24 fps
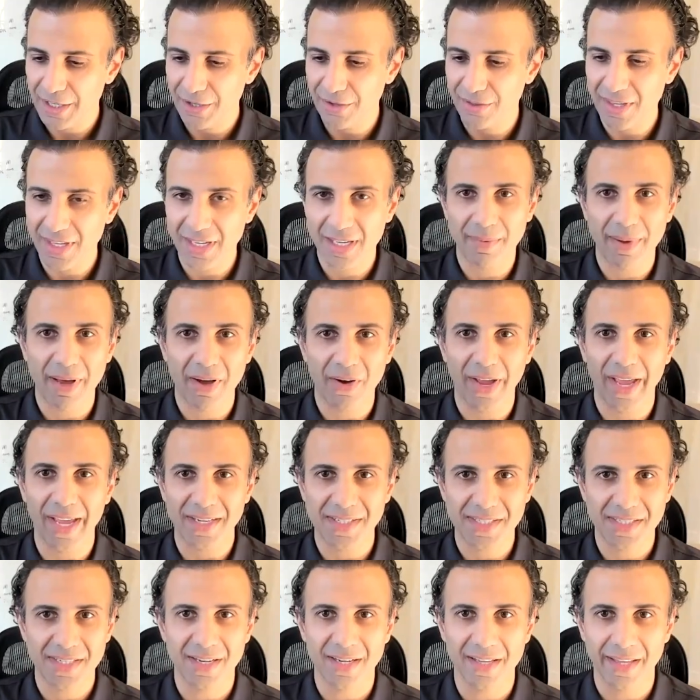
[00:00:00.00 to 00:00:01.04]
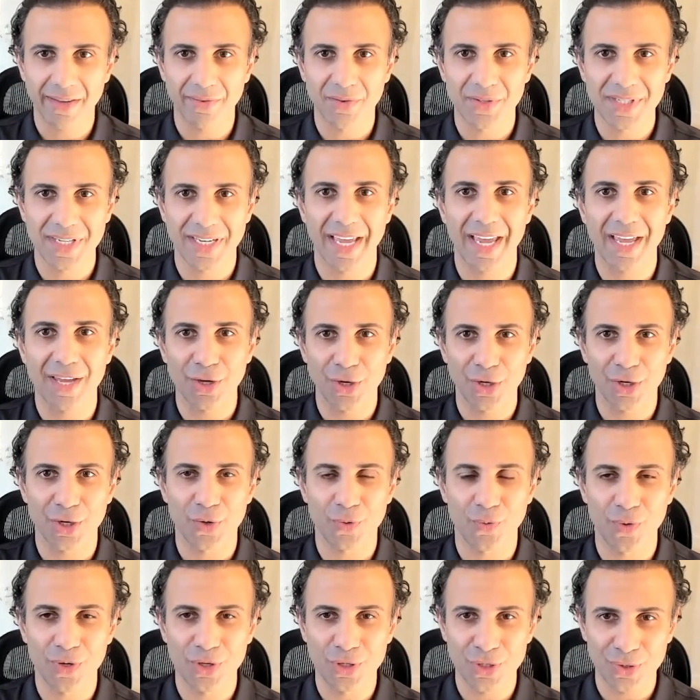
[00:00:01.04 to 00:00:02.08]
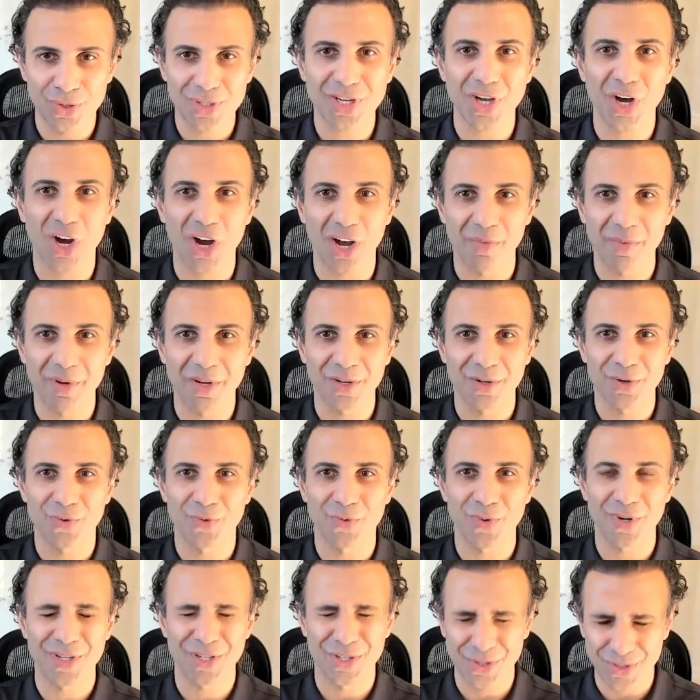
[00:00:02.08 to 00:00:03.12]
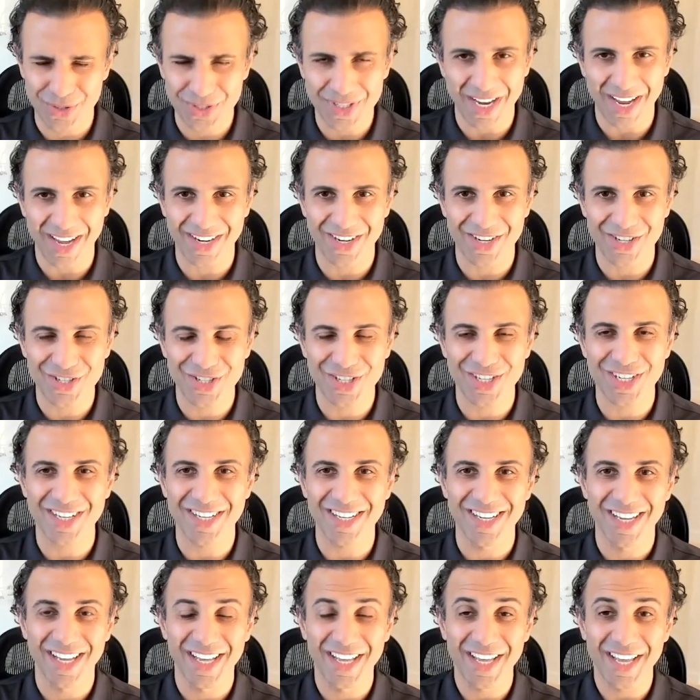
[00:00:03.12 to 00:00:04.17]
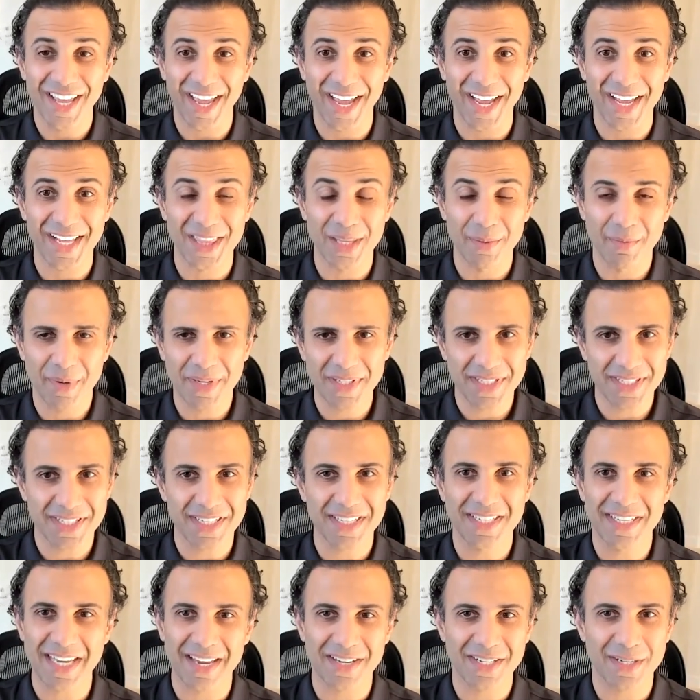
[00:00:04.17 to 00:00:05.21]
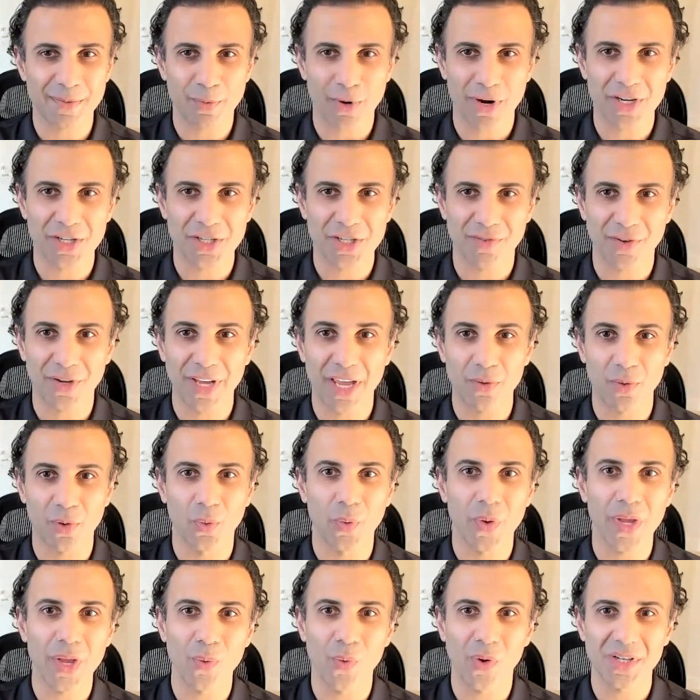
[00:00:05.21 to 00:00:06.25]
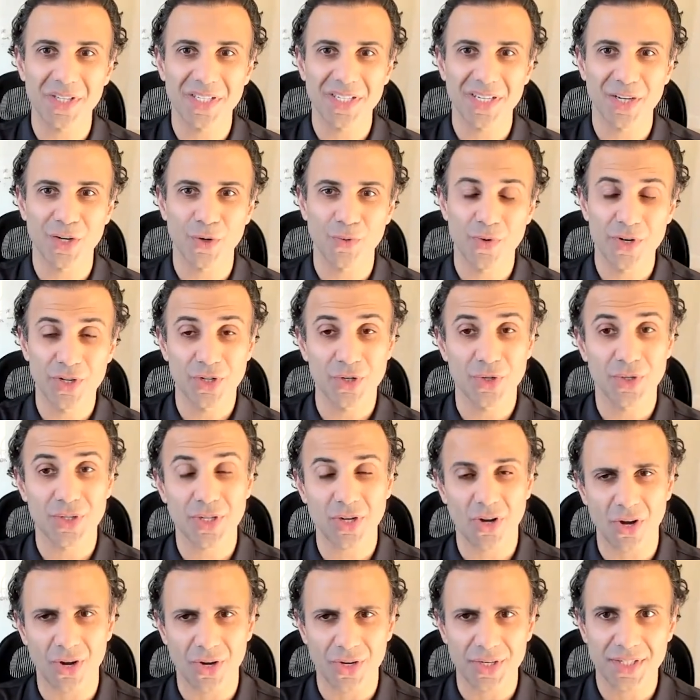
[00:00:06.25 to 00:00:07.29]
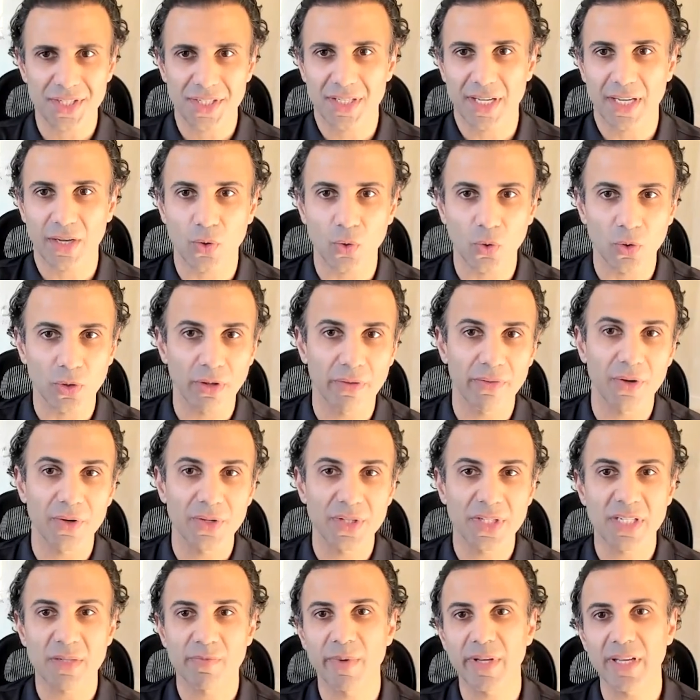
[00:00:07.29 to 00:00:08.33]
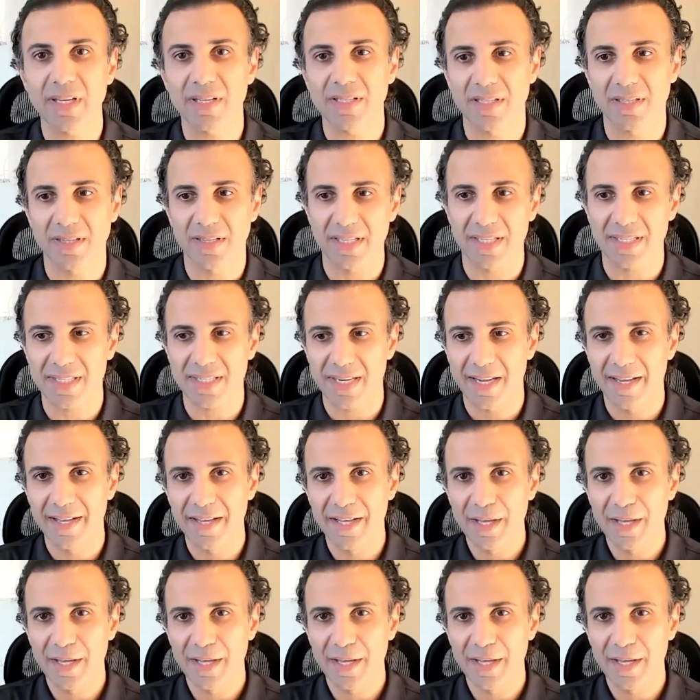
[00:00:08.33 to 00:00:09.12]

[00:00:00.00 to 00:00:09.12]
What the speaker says: you think about externally, everyone's saying, hey, you got to reduce carbon, reduce energy, and the businesses has a pressure of, okay, well, we want to reduce costs. Like, all of those speak to this